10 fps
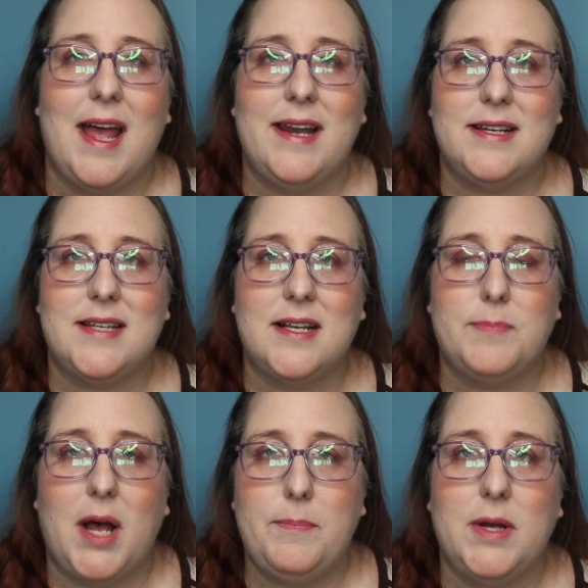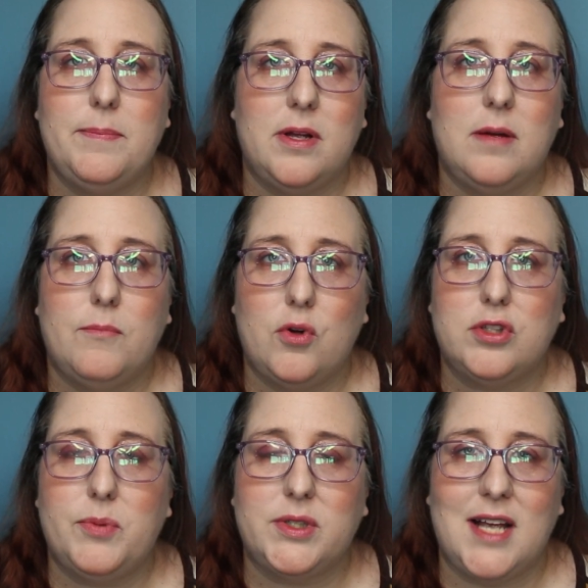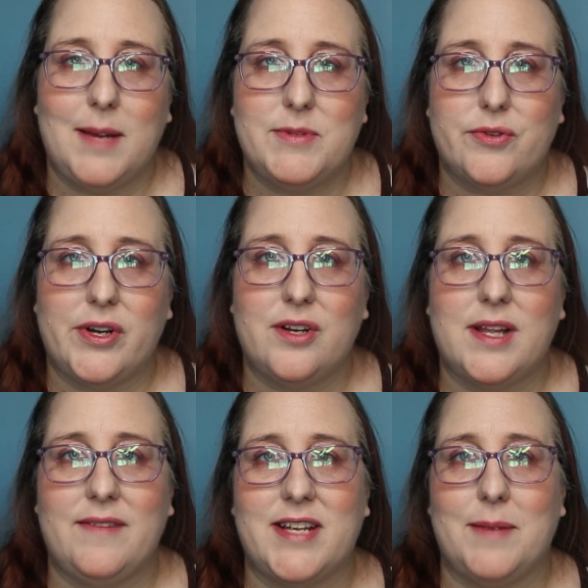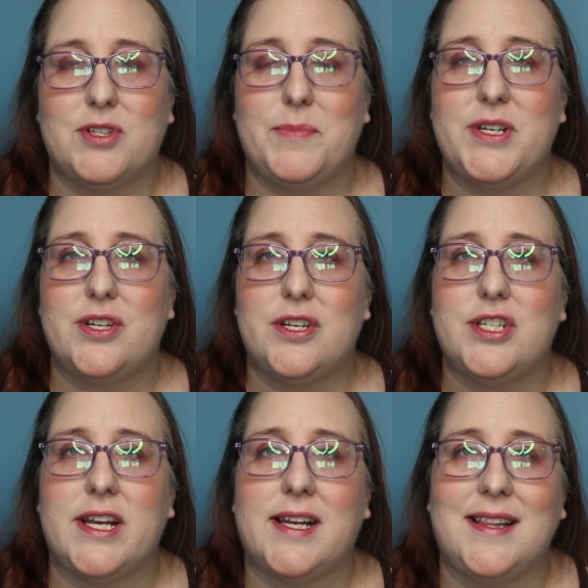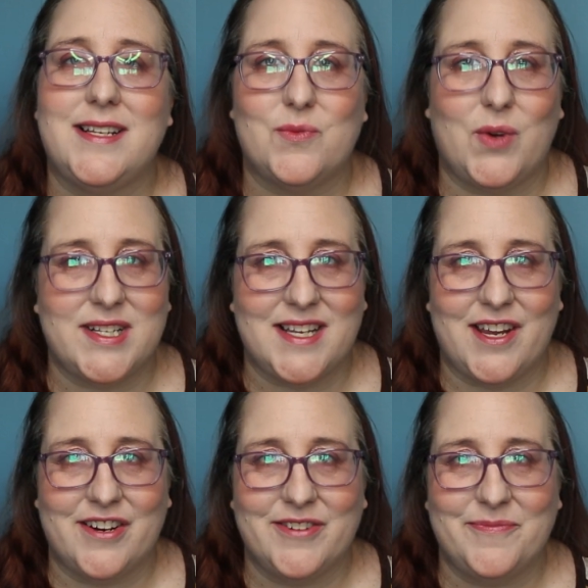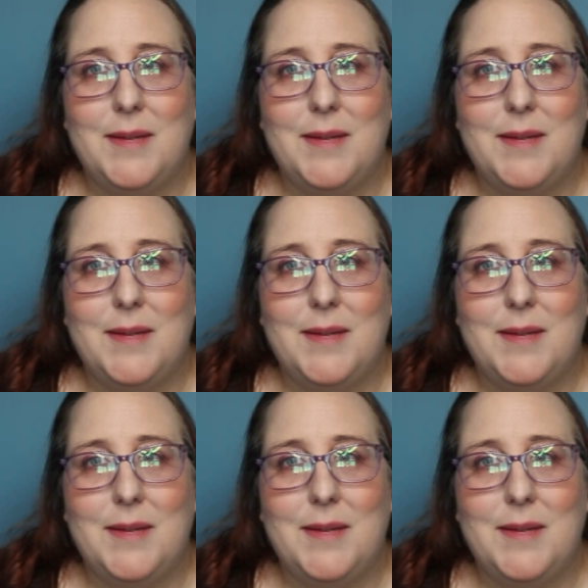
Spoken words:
and it does pop up multiple times throughout your lifetime, so be sure to check at least once a year.